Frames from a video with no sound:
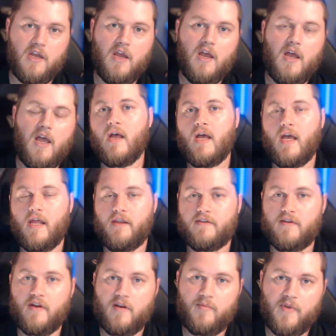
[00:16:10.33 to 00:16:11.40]
and it's going
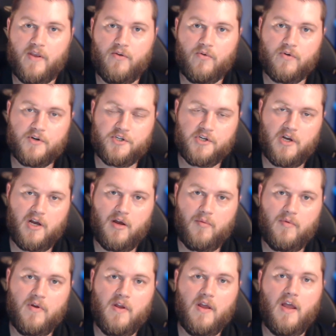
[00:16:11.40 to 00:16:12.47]
to be your job
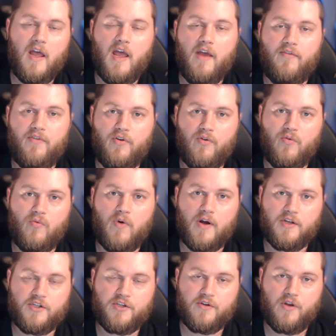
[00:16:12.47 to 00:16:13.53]
if you want
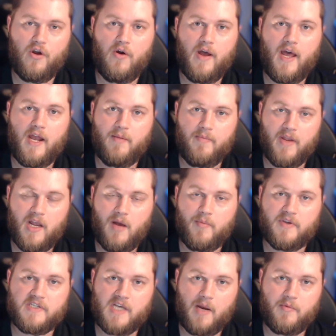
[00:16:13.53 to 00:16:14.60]
to go ahead and become a
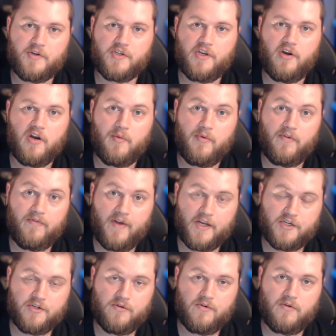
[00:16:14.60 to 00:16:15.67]
cybersecurity
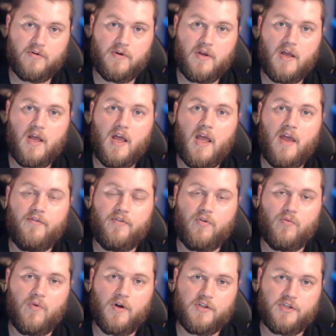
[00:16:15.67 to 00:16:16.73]
professional. If you
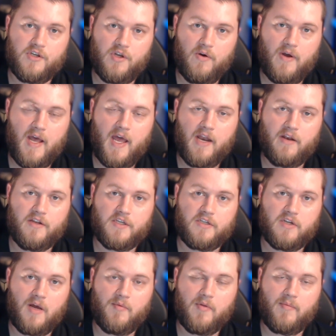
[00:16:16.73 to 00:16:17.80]
want to go ahead and
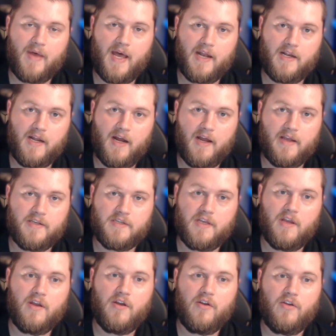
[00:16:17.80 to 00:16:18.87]
stop the bad guys,
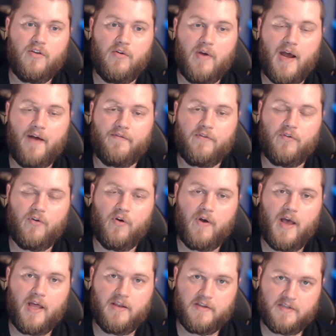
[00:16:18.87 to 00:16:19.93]
you have to go ahead
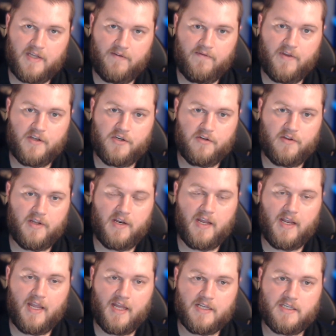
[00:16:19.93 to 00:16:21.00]
and stay vigilant
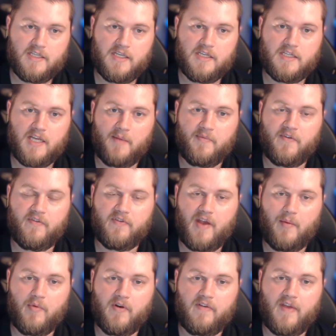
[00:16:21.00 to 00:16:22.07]
against these types of cyber
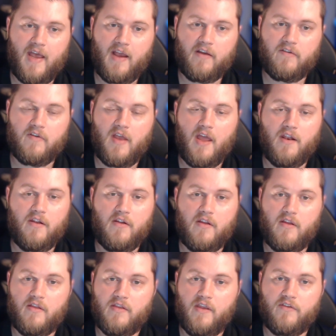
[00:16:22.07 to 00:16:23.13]
attacks. And
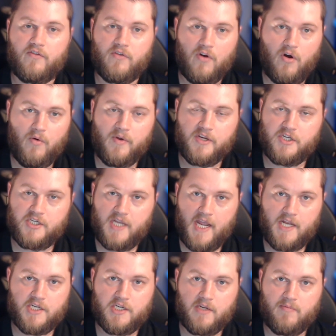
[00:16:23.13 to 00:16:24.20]
these are always
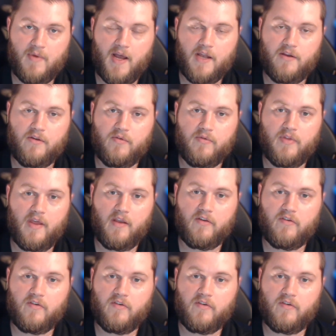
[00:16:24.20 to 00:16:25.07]
changing, mind you. Things